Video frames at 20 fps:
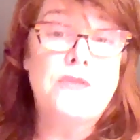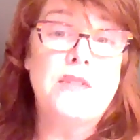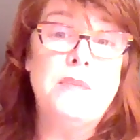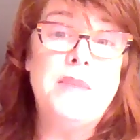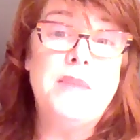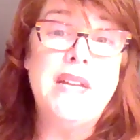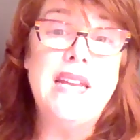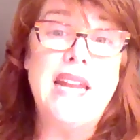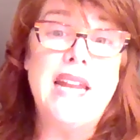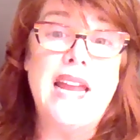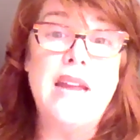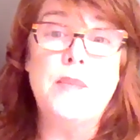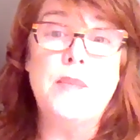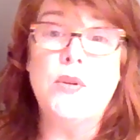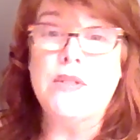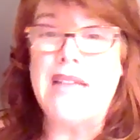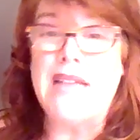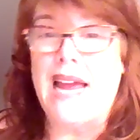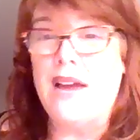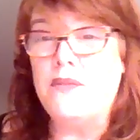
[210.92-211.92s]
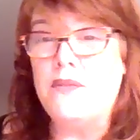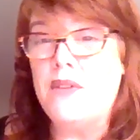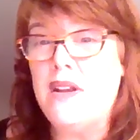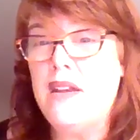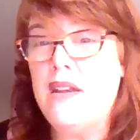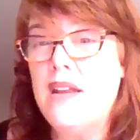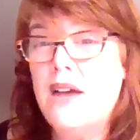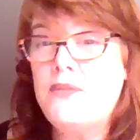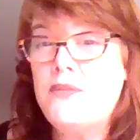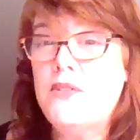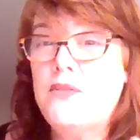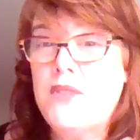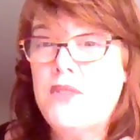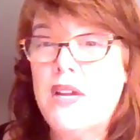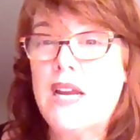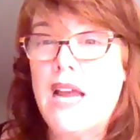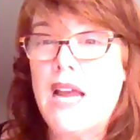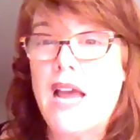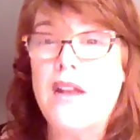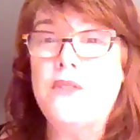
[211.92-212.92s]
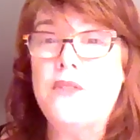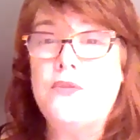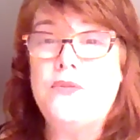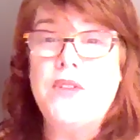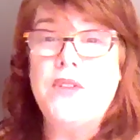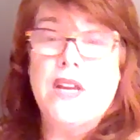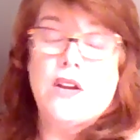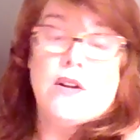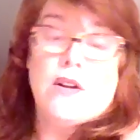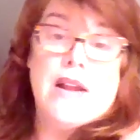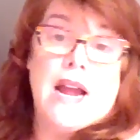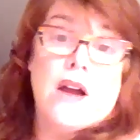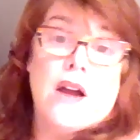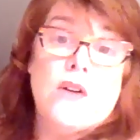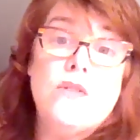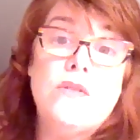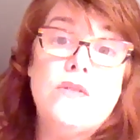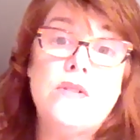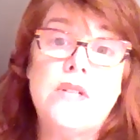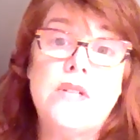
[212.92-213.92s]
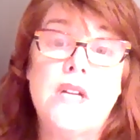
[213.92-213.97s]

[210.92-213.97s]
from being able to have enough of it kind of figured out